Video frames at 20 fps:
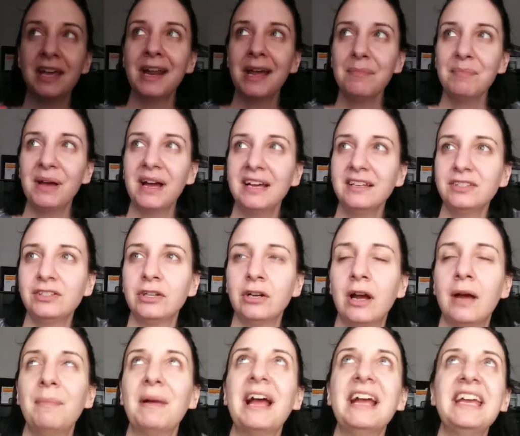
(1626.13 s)
And I passed her
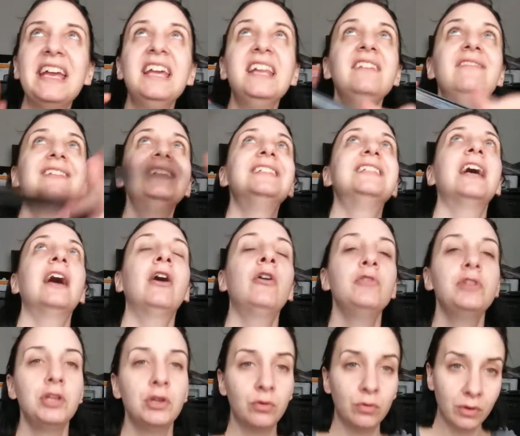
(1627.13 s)
up. I can't even tell
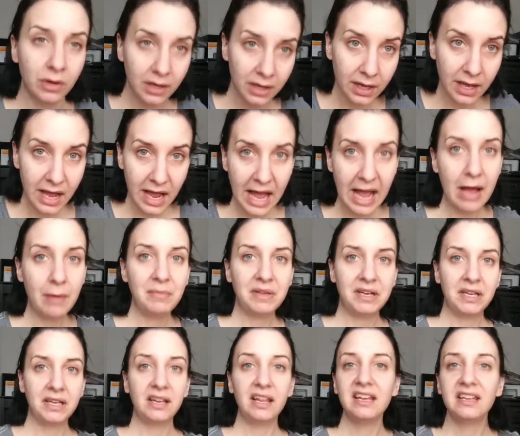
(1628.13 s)
you how
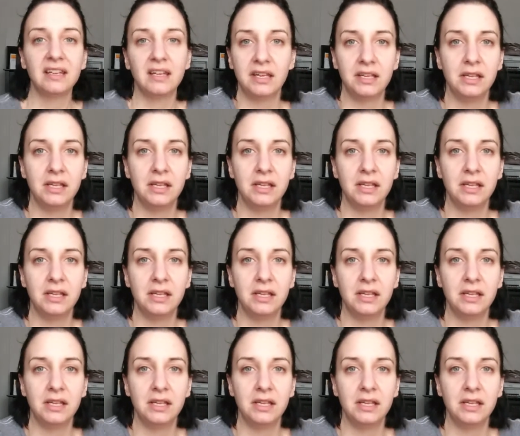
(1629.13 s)
many, like,